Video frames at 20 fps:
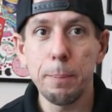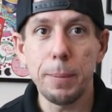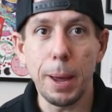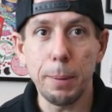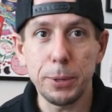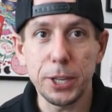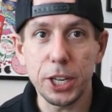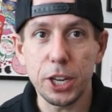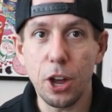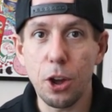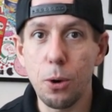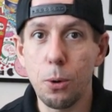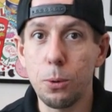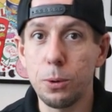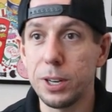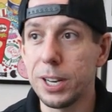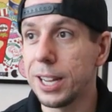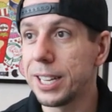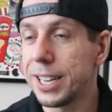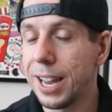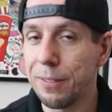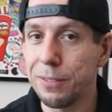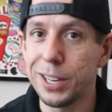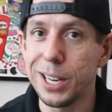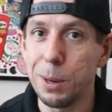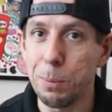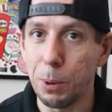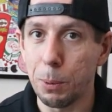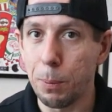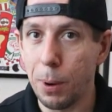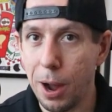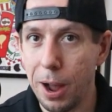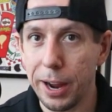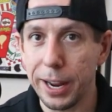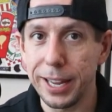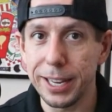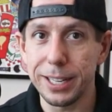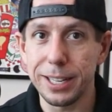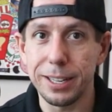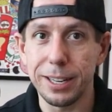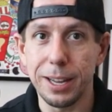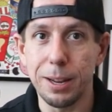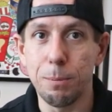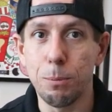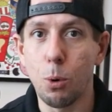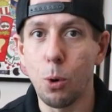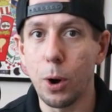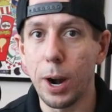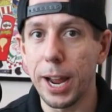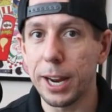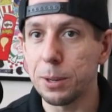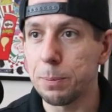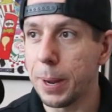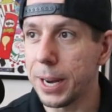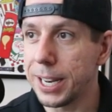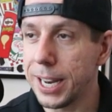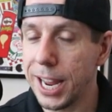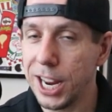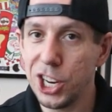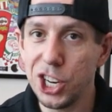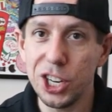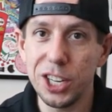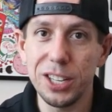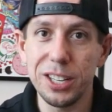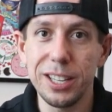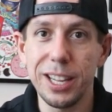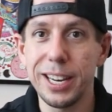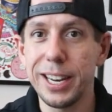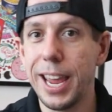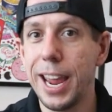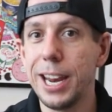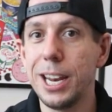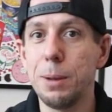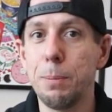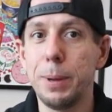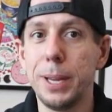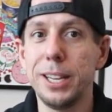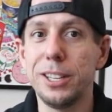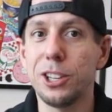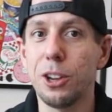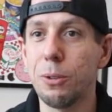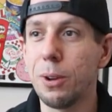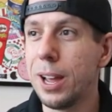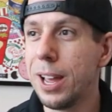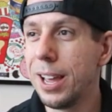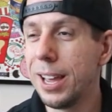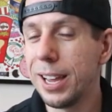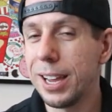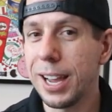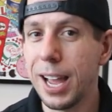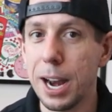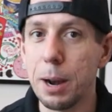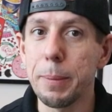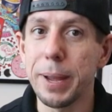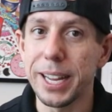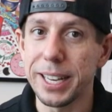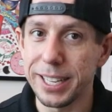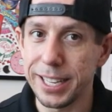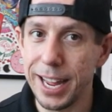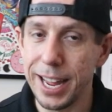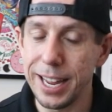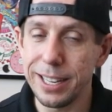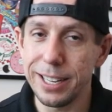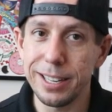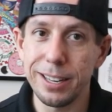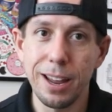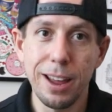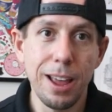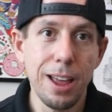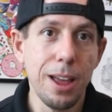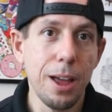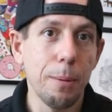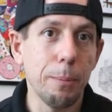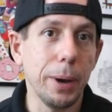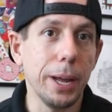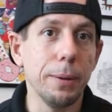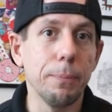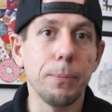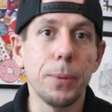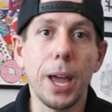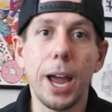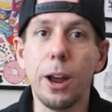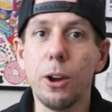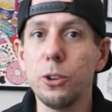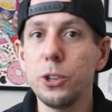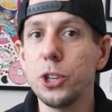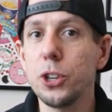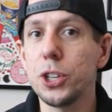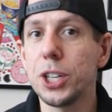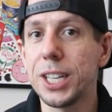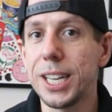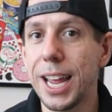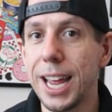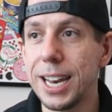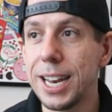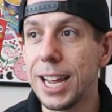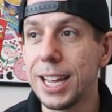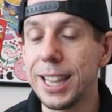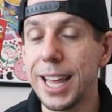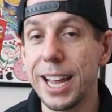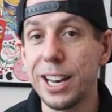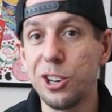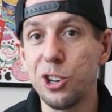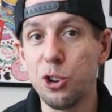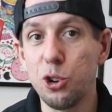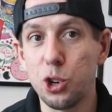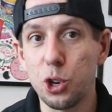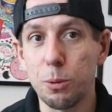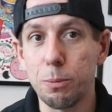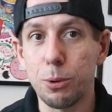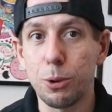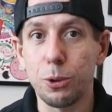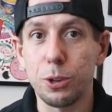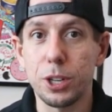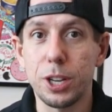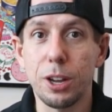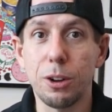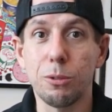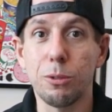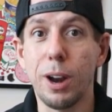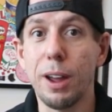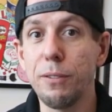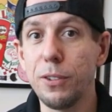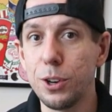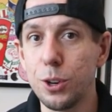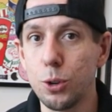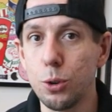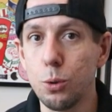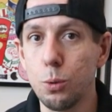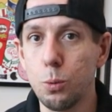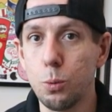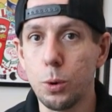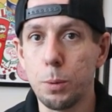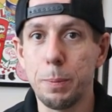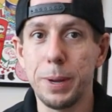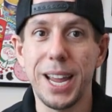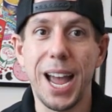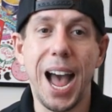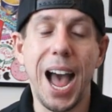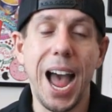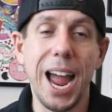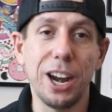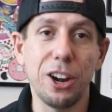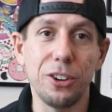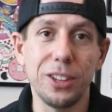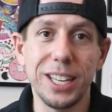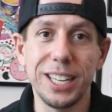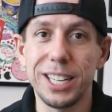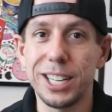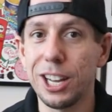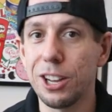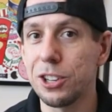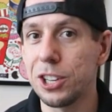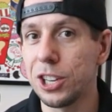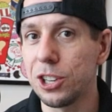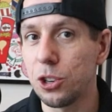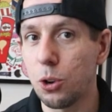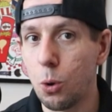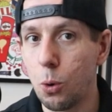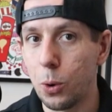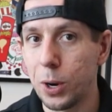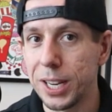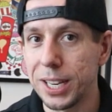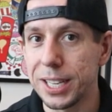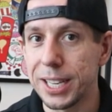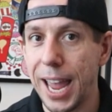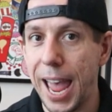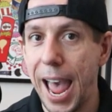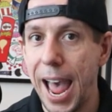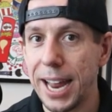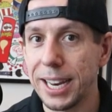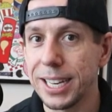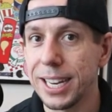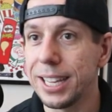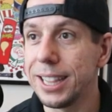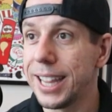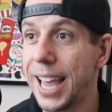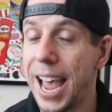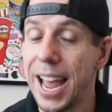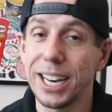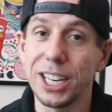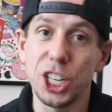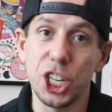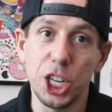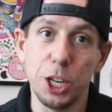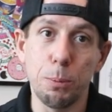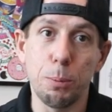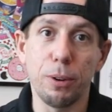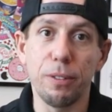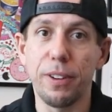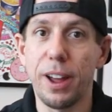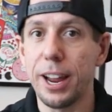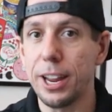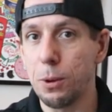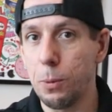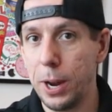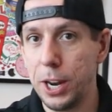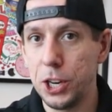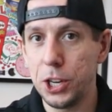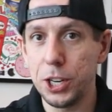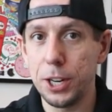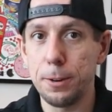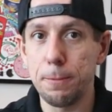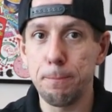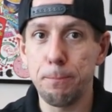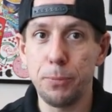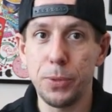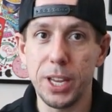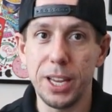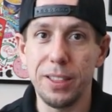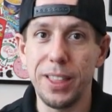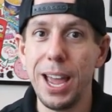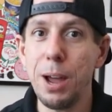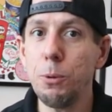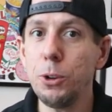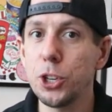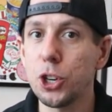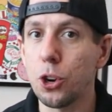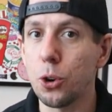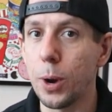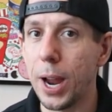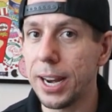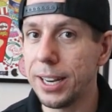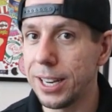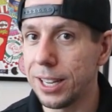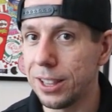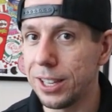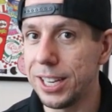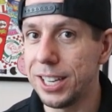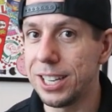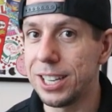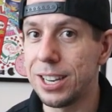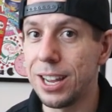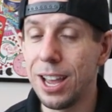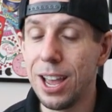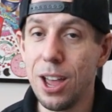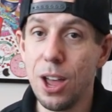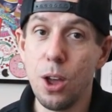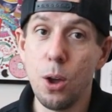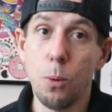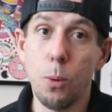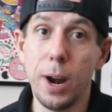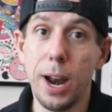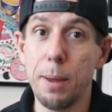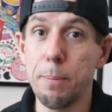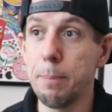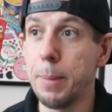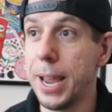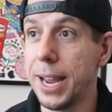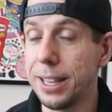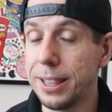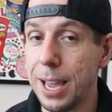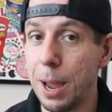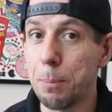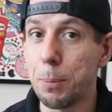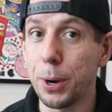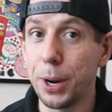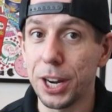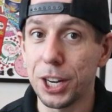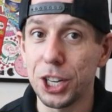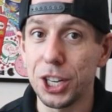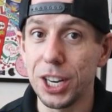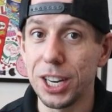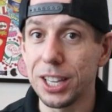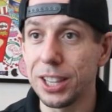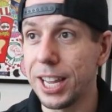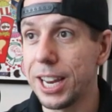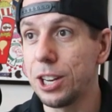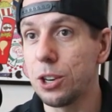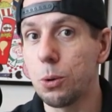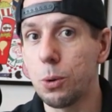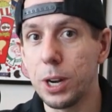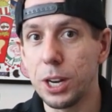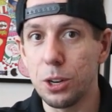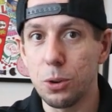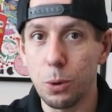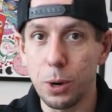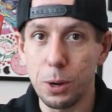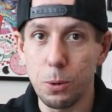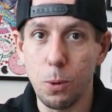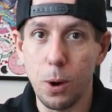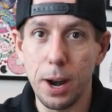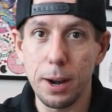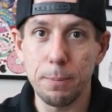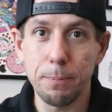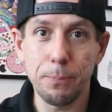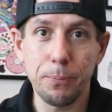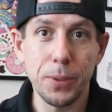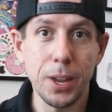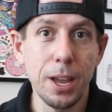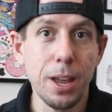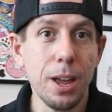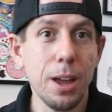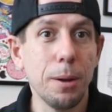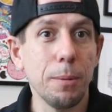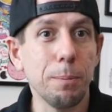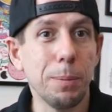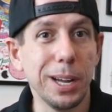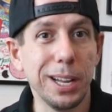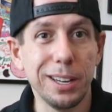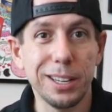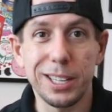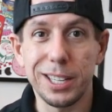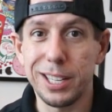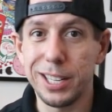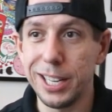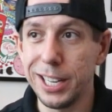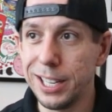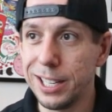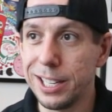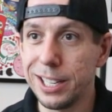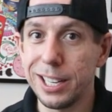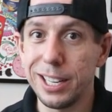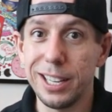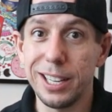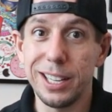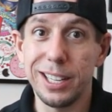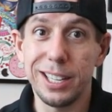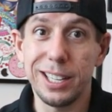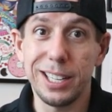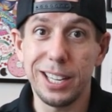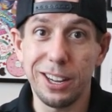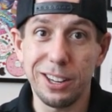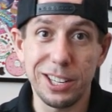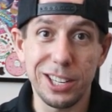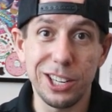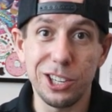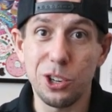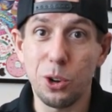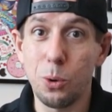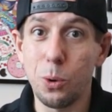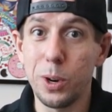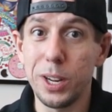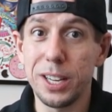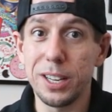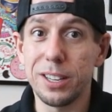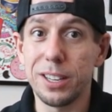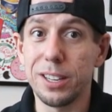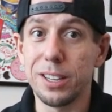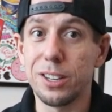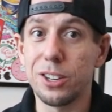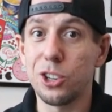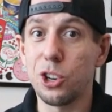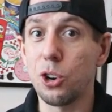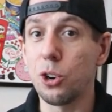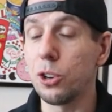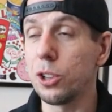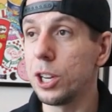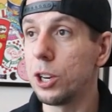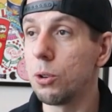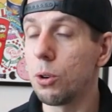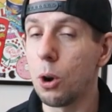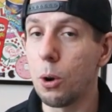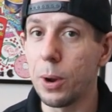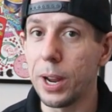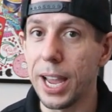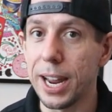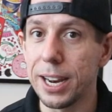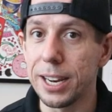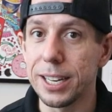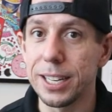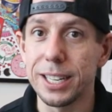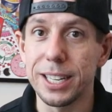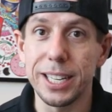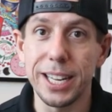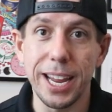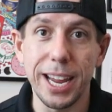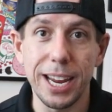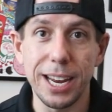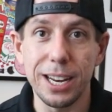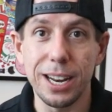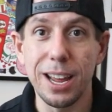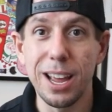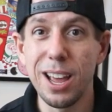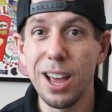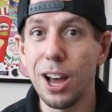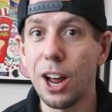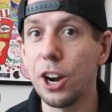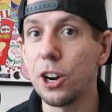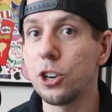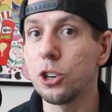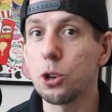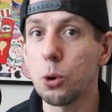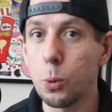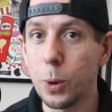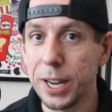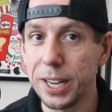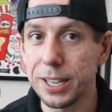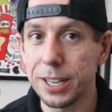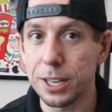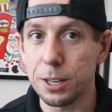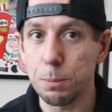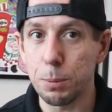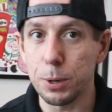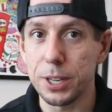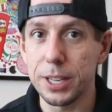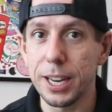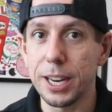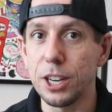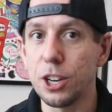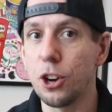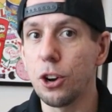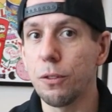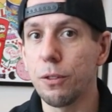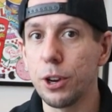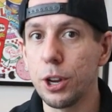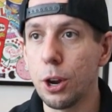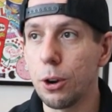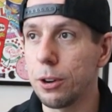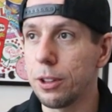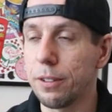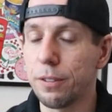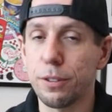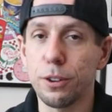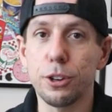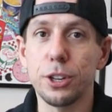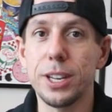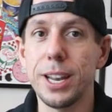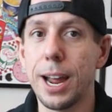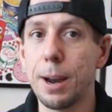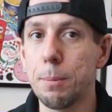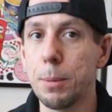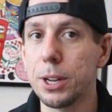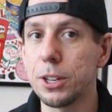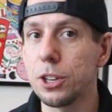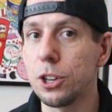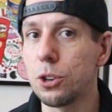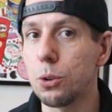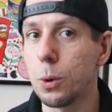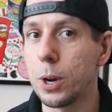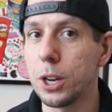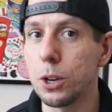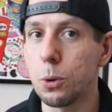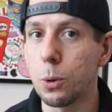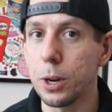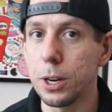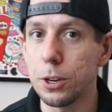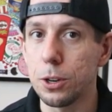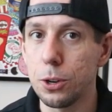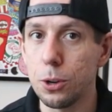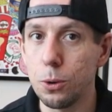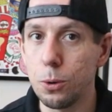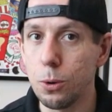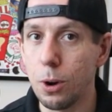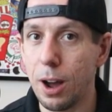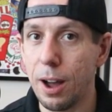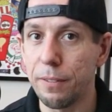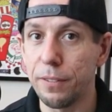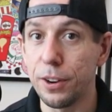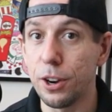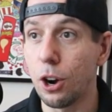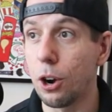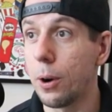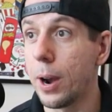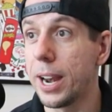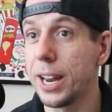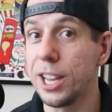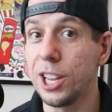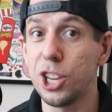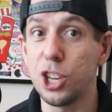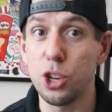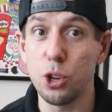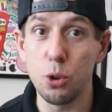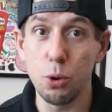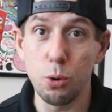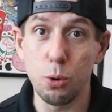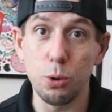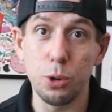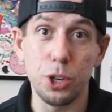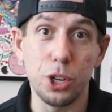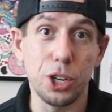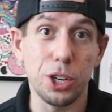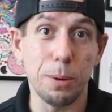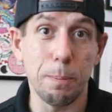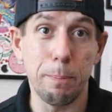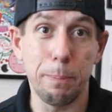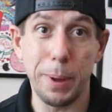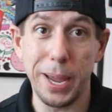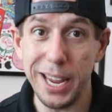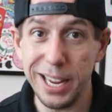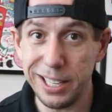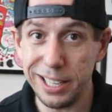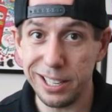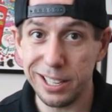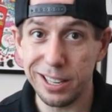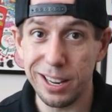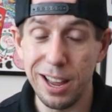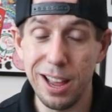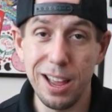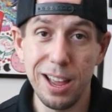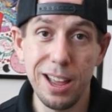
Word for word: PepsiCo does have deeper pockets and more expectations than KDP, so kind of makes sense. But I also said that Nutrabolt revenue would be higher than Celsius Holdings at that cheaper valuation. And that was correct, at least when I made that prediction in late 2021. But since Celsius Holdings is currently growing at an insane 126% year over year in the first nine months of 2022 off an already huge base,